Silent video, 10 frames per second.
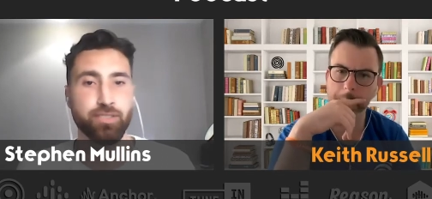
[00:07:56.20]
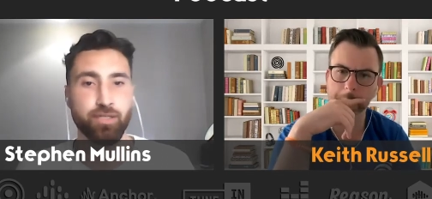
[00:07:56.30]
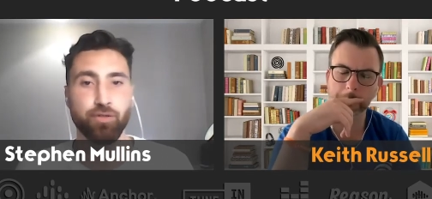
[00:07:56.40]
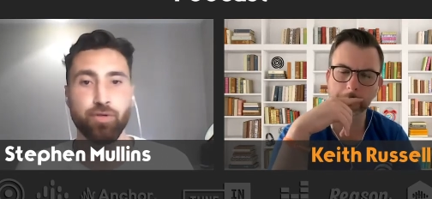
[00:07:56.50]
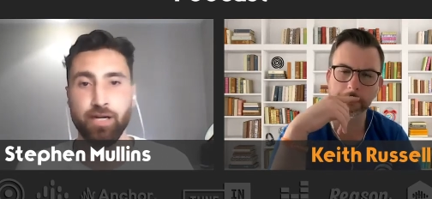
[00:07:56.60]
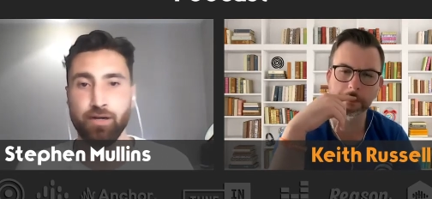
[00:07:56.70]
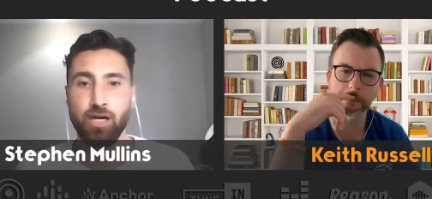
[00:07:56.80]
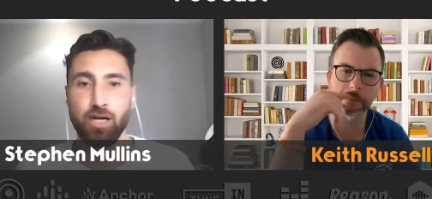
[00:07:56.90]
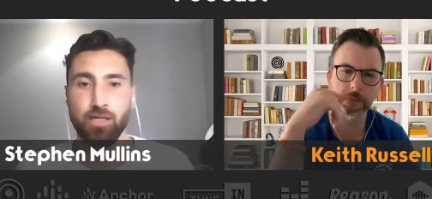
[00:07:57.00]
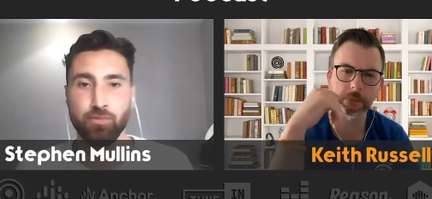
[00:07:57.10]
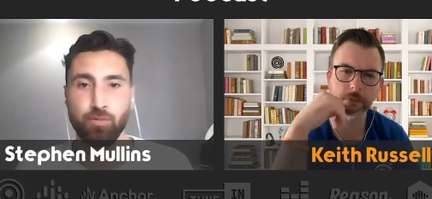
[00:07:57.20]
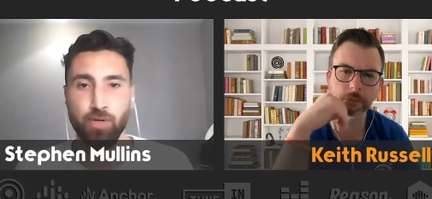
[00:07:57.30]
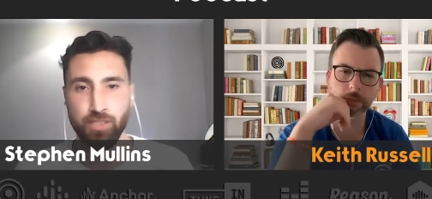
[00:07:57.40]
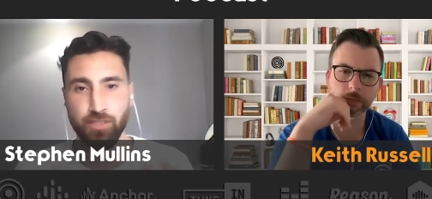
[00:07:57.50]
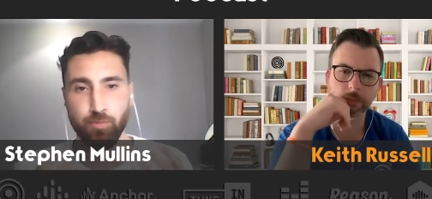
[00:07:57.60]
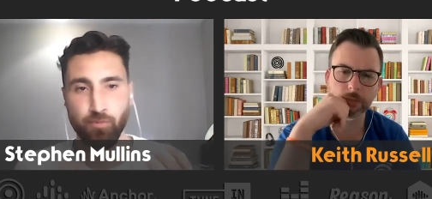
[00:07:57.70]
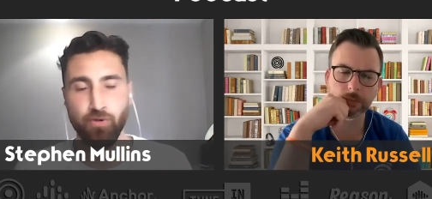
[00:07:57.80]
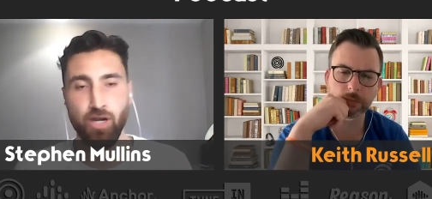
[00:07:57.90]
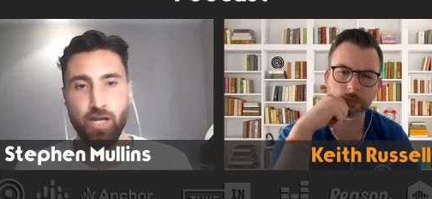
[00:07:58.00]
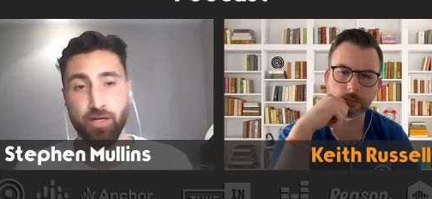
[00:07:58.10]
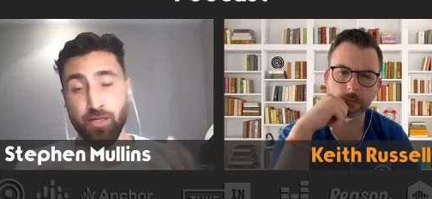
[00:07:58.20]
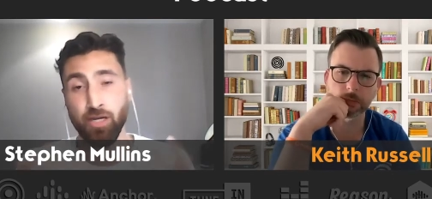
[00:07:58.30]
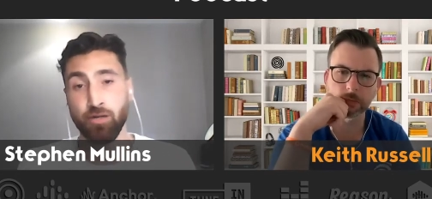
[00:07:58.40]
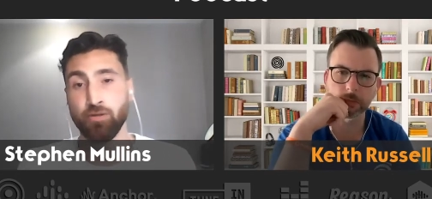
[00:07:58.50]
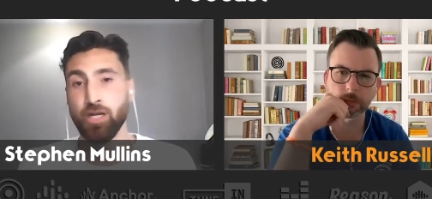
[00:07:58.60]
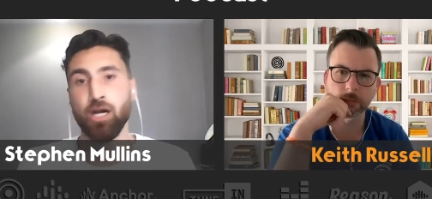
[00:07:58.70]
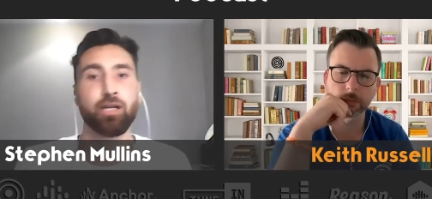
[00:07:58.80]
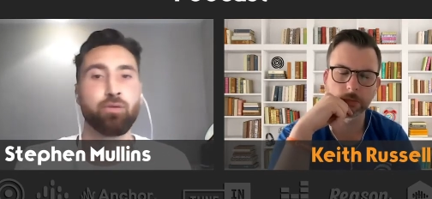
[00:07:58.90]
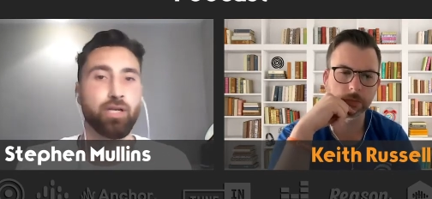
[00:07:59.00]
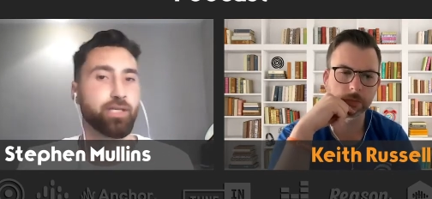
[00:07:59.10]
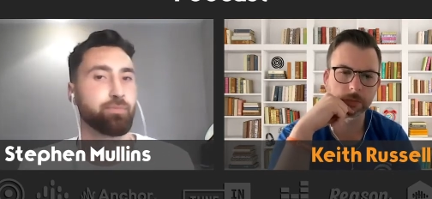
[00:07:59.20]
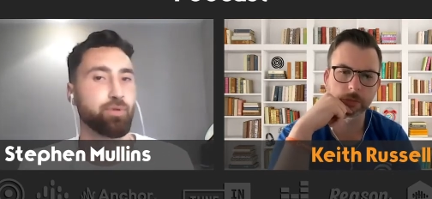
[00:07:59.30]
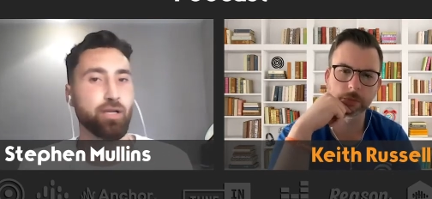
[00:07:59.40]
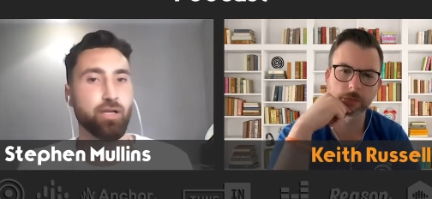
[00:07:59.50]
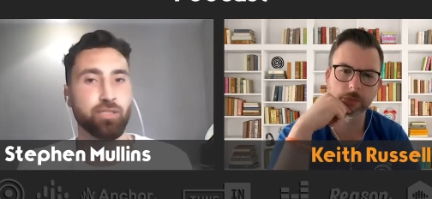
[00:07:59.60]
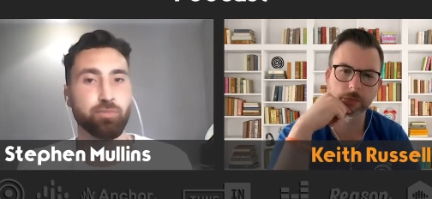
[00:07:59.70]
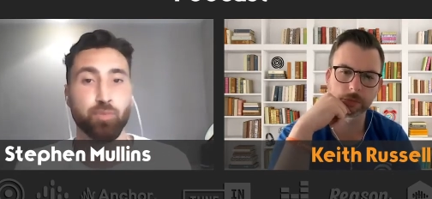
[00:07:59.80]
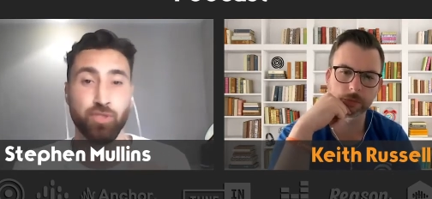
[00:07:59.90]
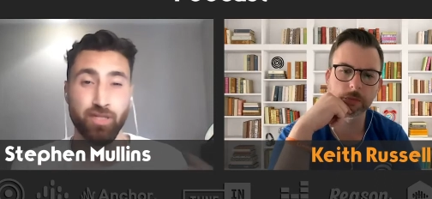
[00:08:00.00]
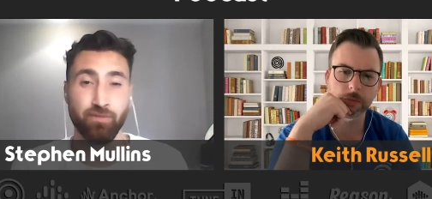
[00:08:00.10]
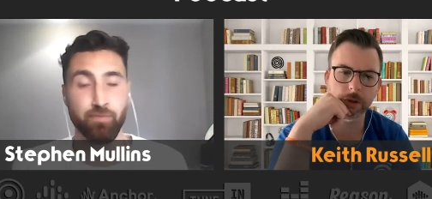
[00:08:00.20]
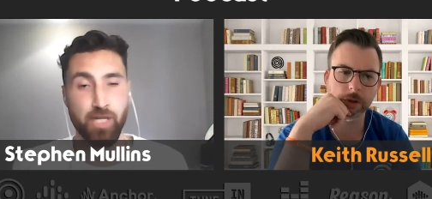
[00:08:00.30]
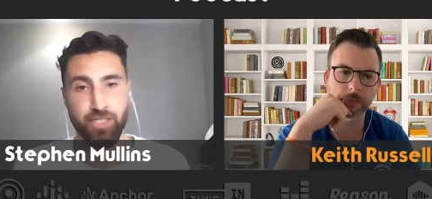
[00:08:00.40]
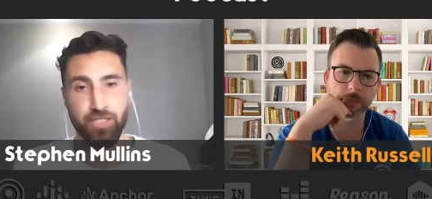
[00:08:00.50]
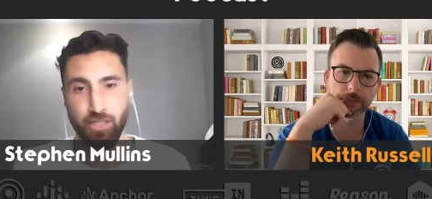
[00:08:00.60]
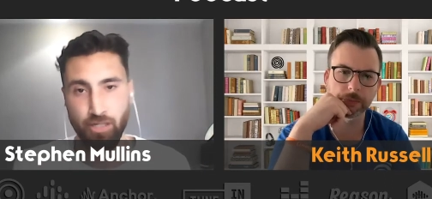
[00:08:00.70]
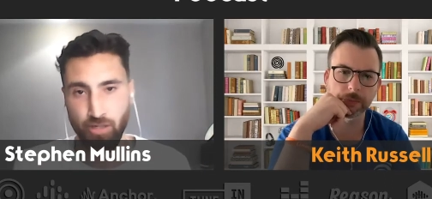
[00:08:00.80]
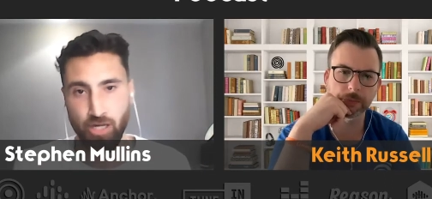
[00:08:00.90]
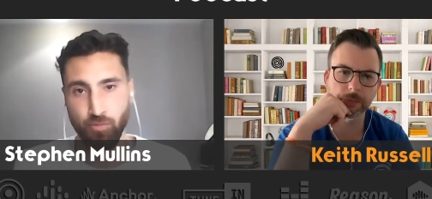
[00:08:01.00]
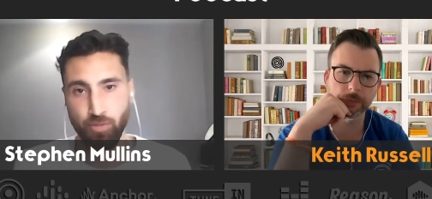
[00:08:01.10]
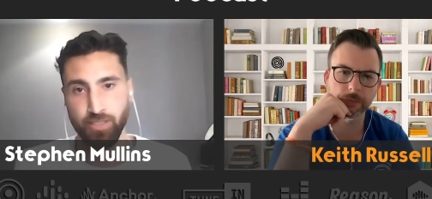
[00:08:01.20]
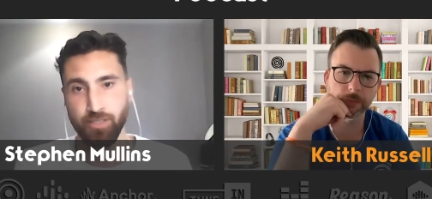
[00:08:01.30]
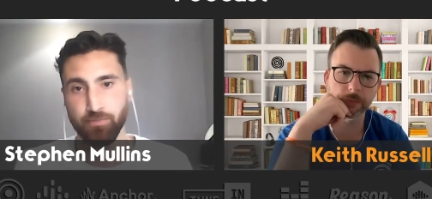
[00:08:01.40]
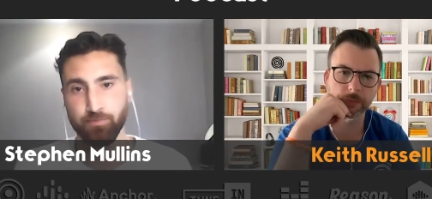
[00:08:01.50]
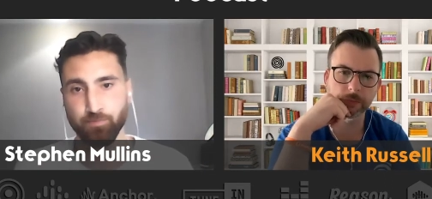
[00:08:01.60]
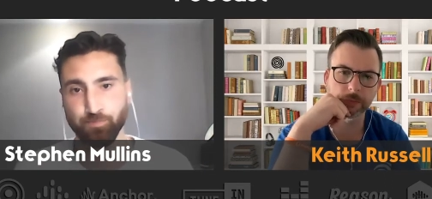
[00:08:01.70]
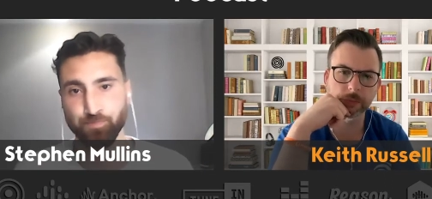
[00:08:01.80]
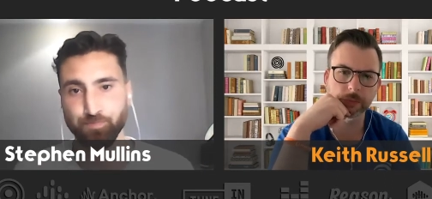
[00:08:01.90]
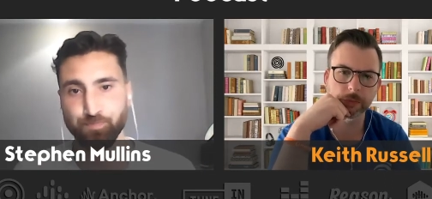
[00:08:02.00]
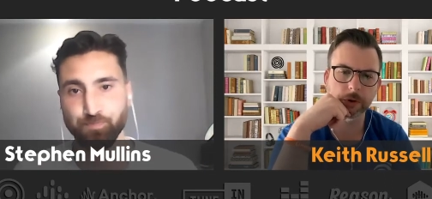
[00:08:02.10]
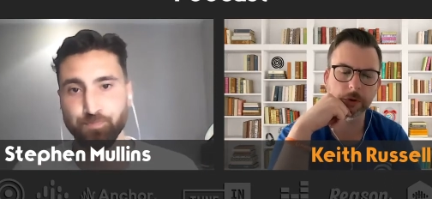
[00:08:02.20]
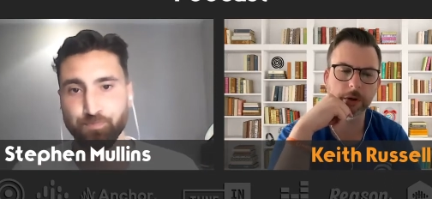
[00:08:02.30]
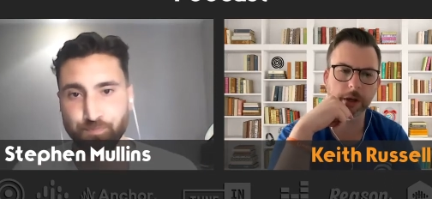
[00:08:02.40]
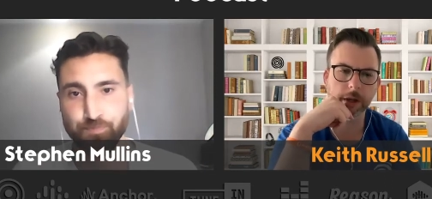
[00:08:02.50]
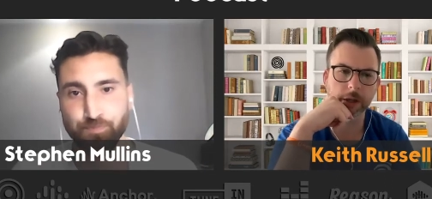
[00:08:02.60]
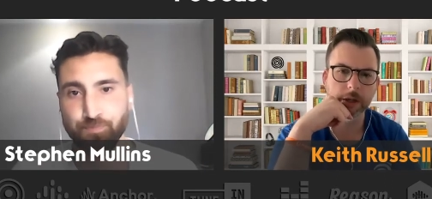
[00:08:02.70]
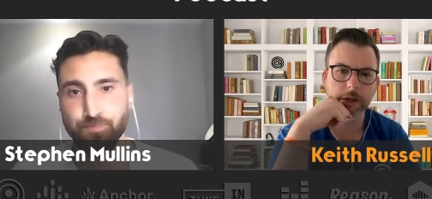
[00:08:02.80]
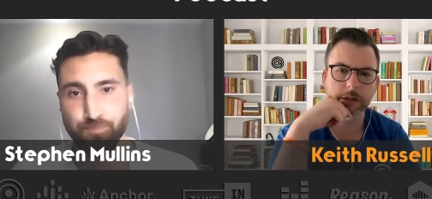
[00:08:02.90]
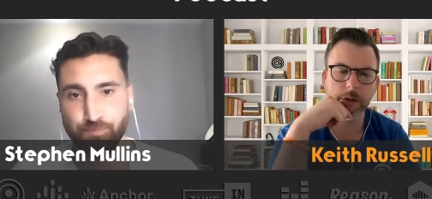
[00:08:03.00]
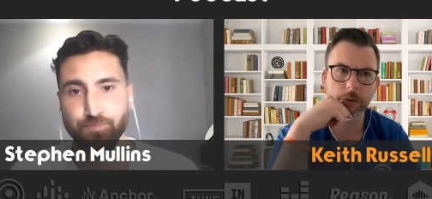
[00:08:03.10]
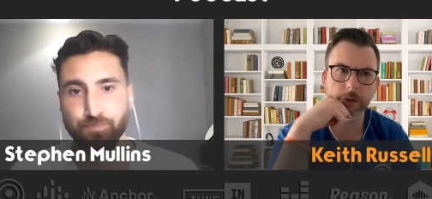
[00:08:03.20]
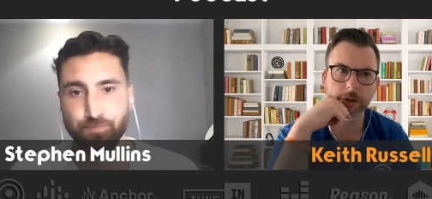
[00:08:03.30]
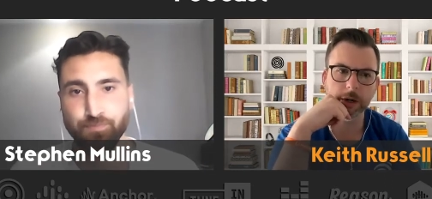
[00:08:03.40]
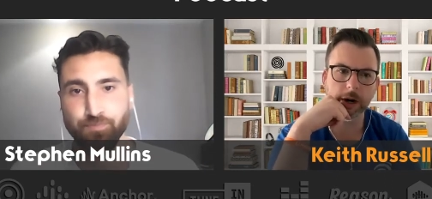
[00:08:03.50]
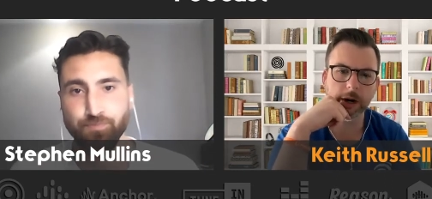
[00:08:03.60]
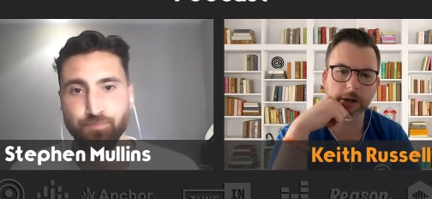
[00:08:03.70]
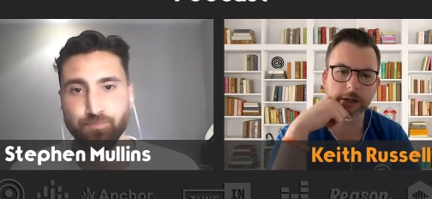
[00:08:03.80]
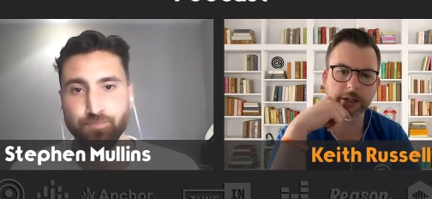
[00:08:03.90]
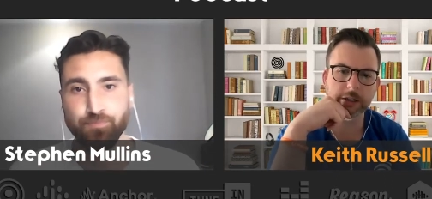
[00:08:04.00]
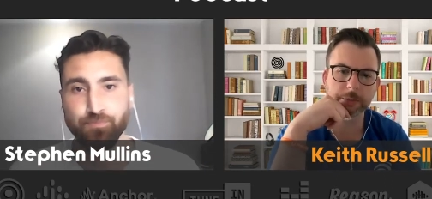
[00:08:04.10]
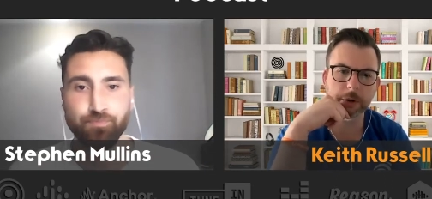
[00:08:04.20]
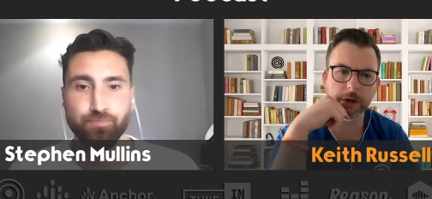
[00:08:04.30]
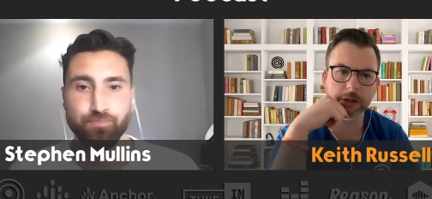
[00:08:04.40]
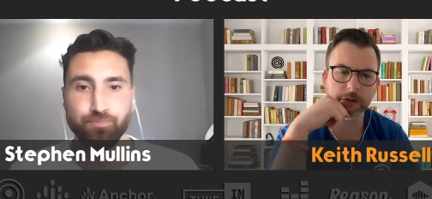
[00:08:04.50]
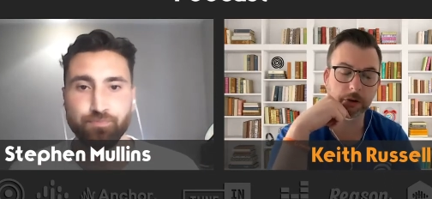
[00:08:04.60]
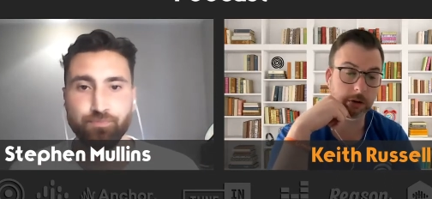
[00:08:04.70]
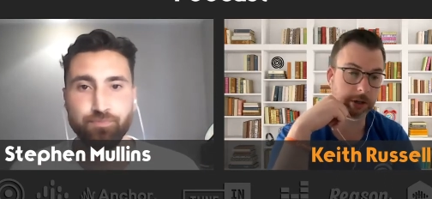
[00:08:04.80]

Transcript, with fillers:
Speaker 1: to do here in Ireland. We wanted to provide not only a high quality product, but the information yeah. to go along with it.
Speaker 2: Okay. So are these products, or I